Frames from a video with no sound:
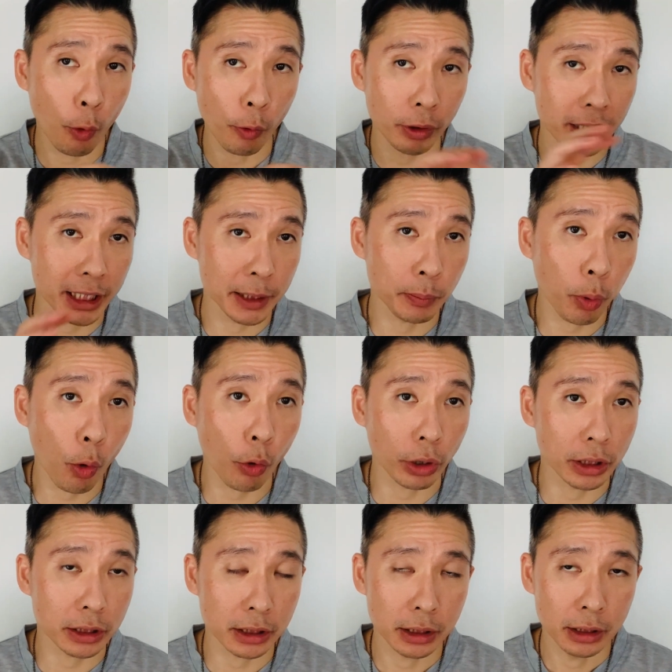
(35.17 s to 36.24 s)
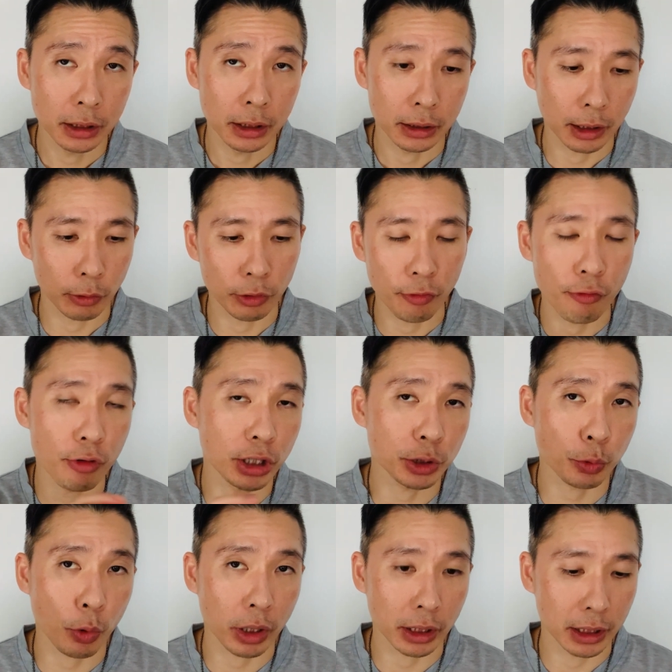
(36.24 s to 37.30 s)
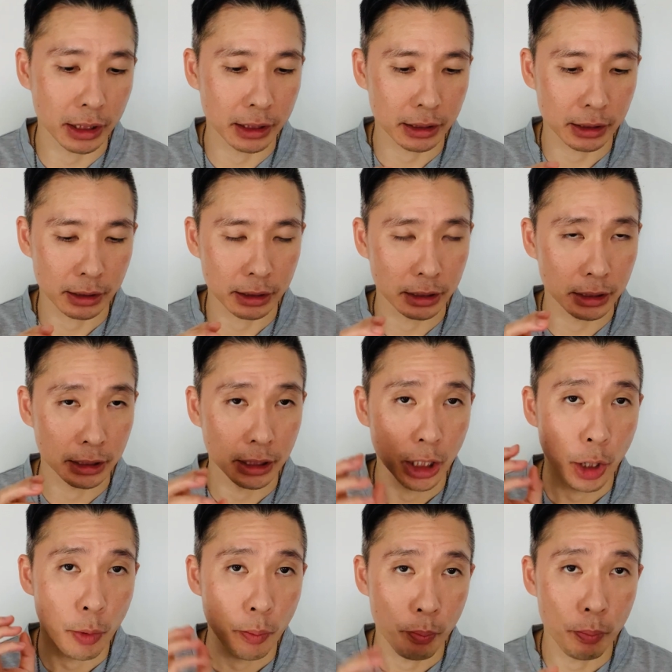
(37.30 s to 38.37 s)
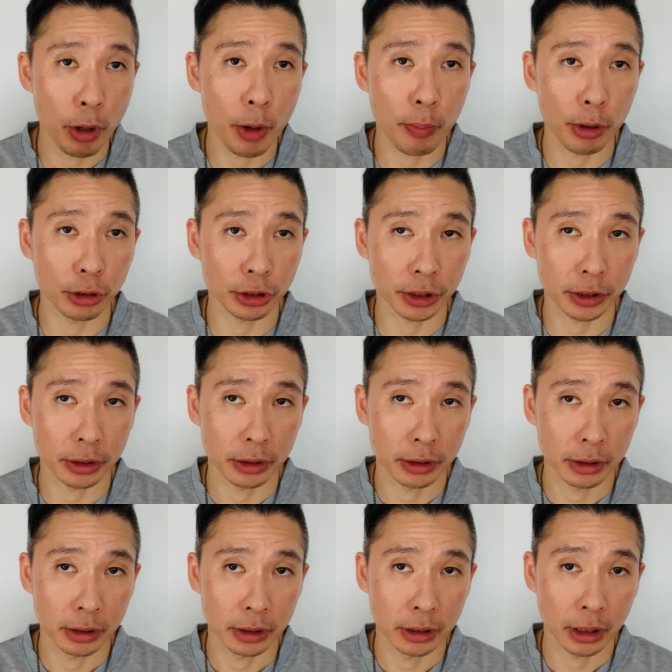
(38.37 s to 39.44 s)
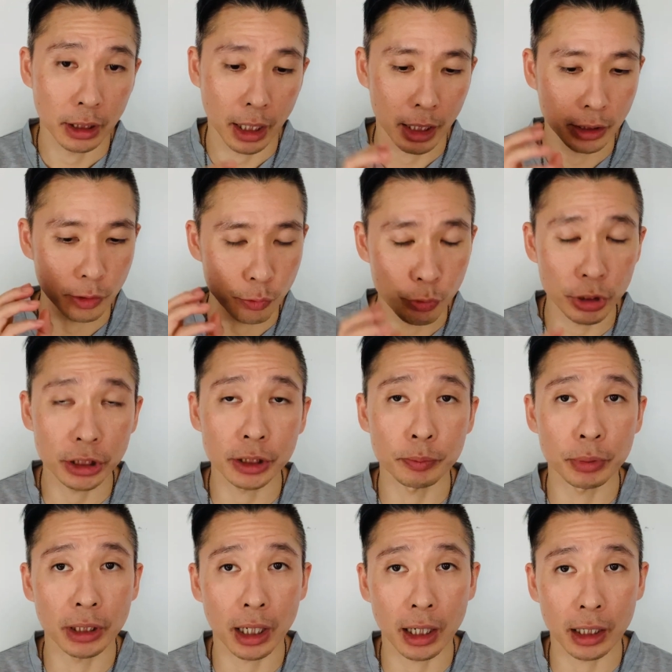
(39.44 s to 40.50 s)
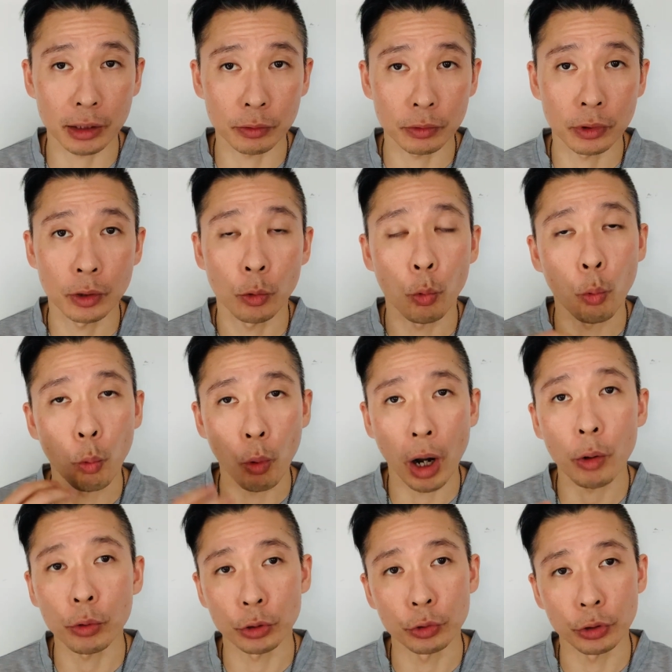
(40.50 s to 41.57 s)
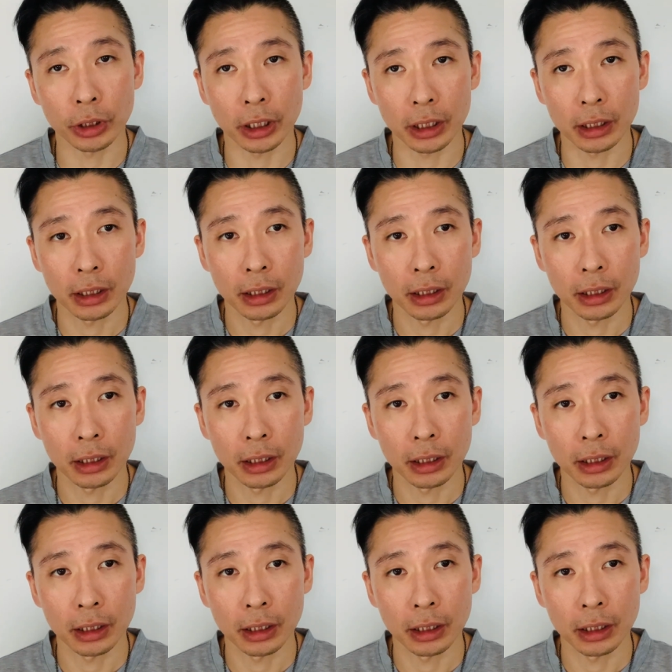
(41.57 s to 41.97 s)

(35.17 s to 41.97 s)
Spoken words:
key points. Now, the first one is the purpose and the reason behind why we're doing it.